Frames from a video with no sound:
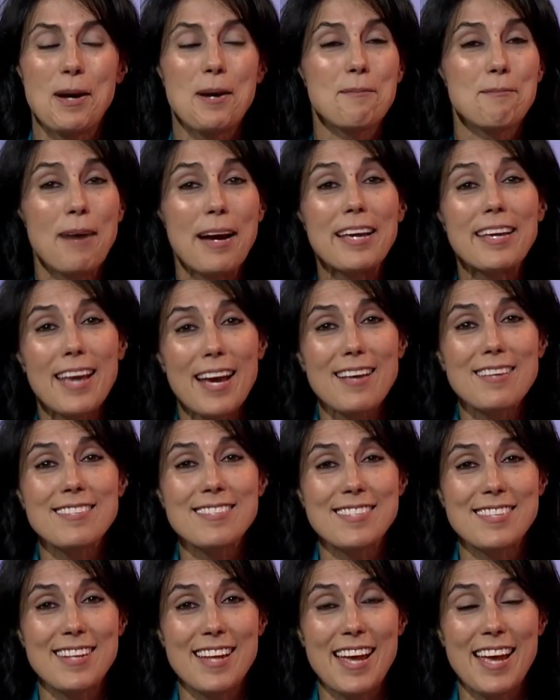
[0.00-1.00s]
My guest
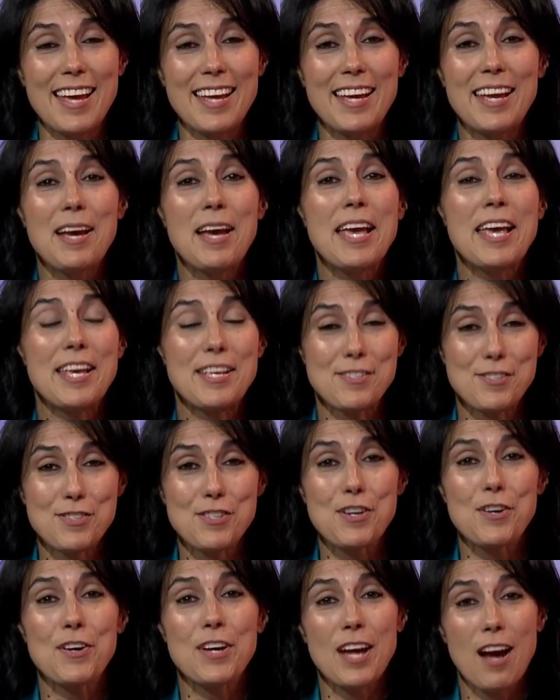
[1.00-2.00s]
today is
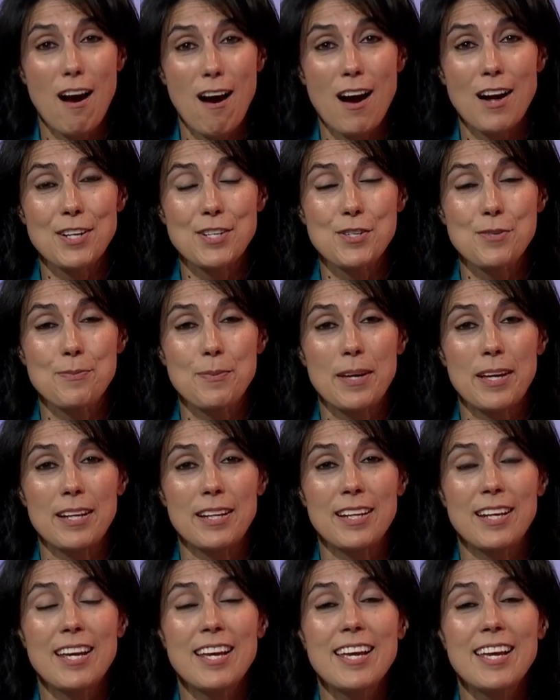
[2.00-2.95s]
Jerry Achtermann.